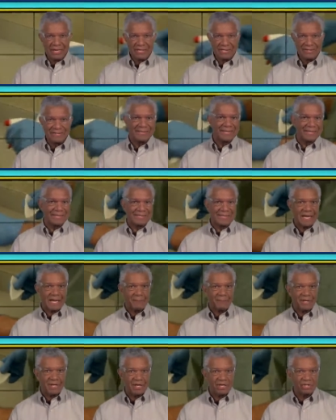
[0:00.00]

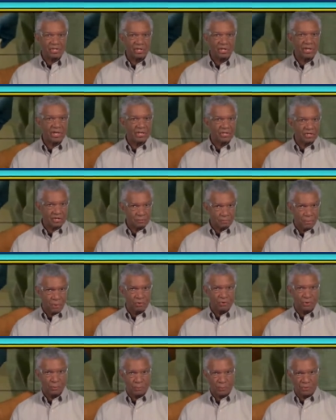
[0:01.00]
Decontamination and
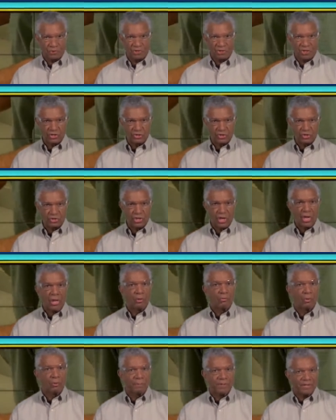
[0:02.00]
disposal procedures
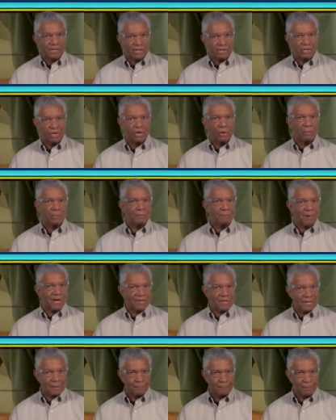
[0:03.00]
will be determined by
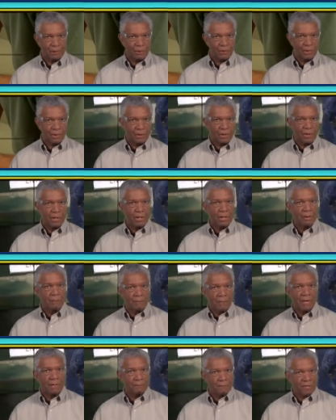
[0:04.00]
the employer,
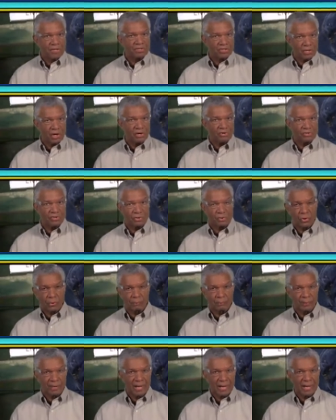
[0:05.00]
but must also
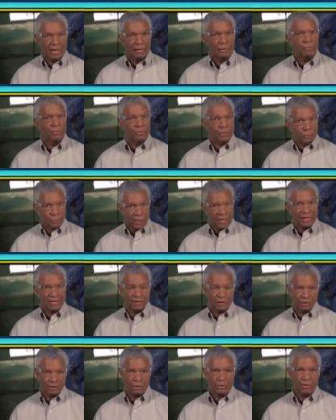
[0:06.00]
comply with the
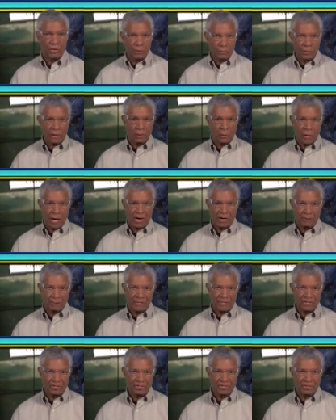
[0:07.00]
regulatory
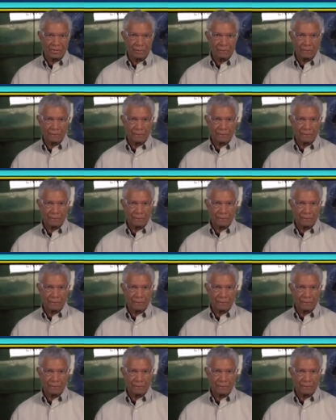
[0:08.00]
requirements.